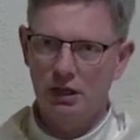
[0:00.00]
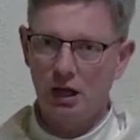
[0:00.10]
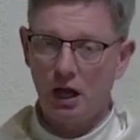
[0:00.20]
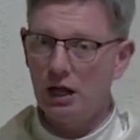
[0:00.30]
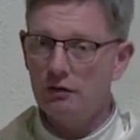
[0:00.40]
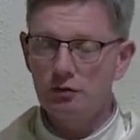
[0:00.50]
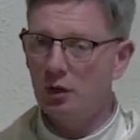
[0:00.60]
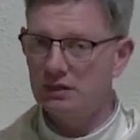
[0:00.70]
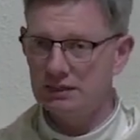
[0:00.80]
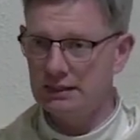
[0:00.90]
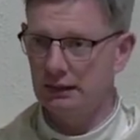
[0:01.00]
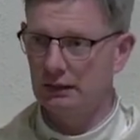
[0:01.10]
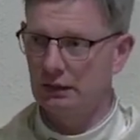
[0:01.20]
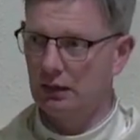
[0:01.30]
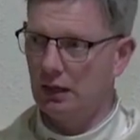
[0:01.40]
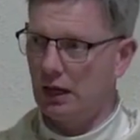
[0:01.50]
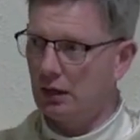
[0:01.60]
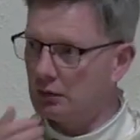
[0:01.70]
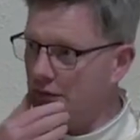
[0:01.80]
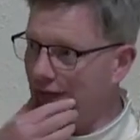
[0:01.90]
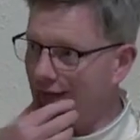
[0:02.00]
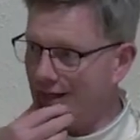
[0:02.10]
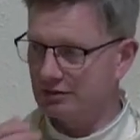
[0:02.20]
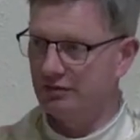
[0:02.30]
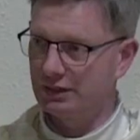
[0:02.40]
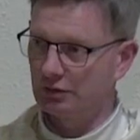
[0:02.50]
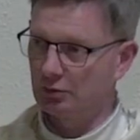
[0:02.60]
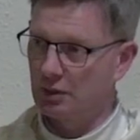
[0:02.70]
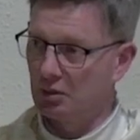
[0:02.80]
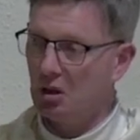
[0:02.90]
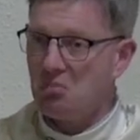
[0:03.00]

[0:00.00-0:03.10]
I have no idea how that has affected other people.